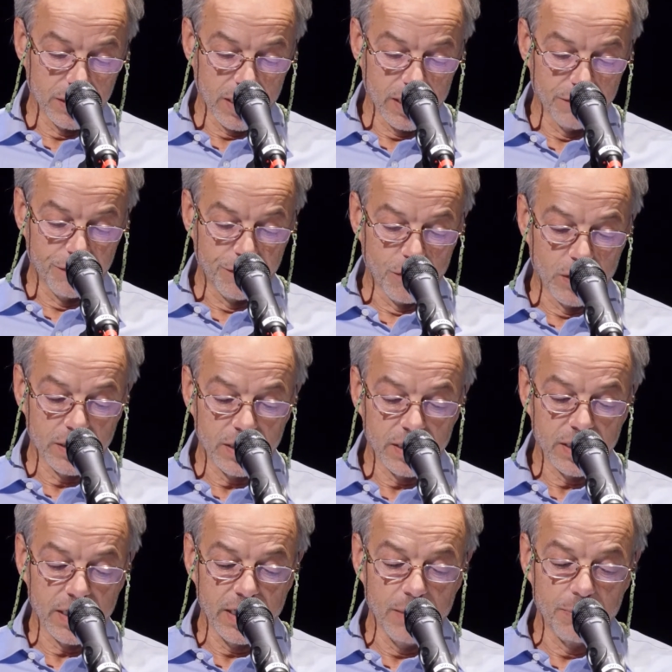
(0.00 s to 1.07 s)
I have fought to
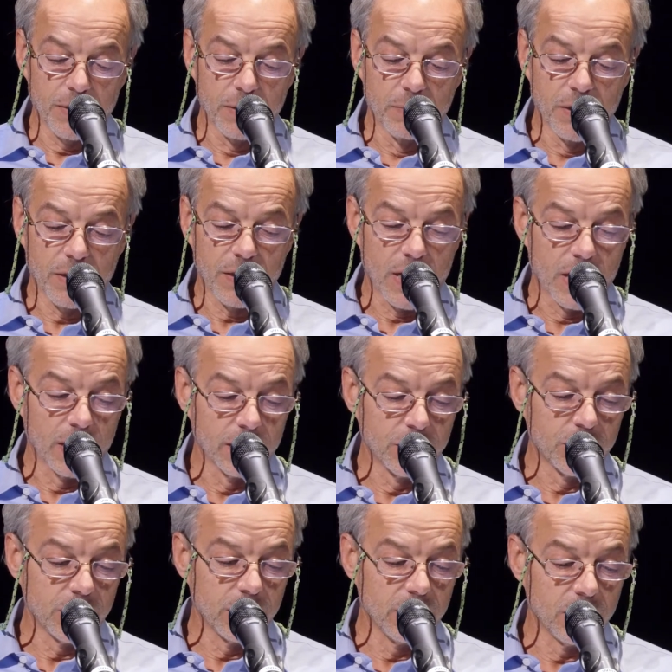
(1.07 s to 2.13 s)
keep the
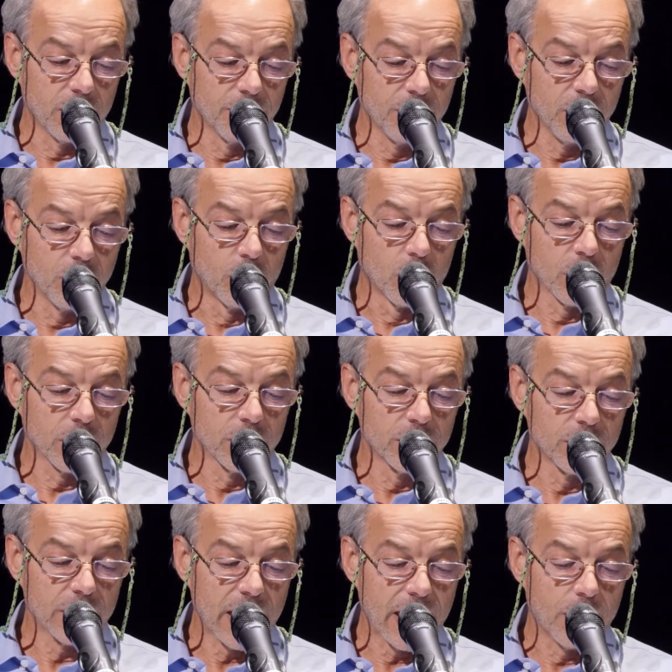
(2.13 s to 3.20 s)
mythology of the
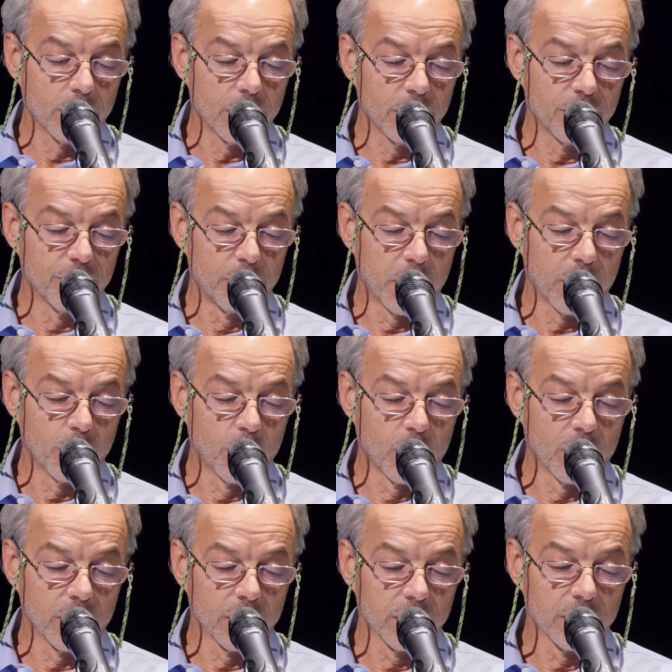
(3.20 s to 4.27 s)
orcas out of my
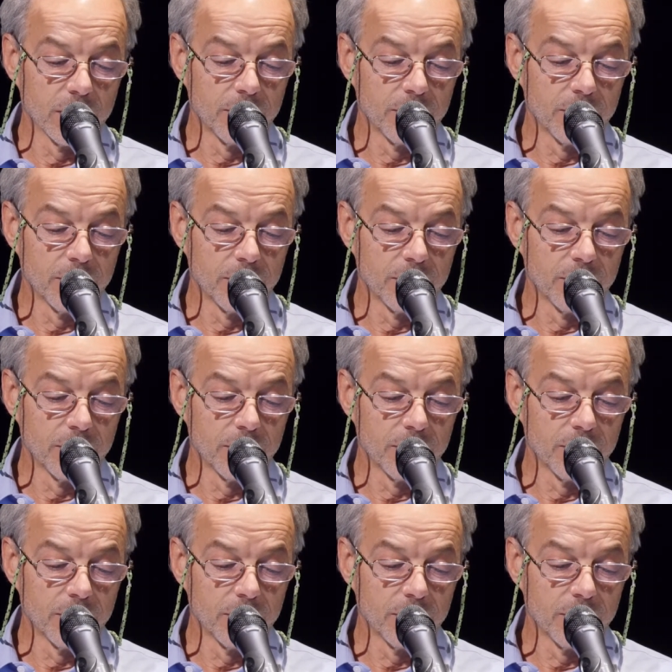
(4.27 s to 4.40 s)
work.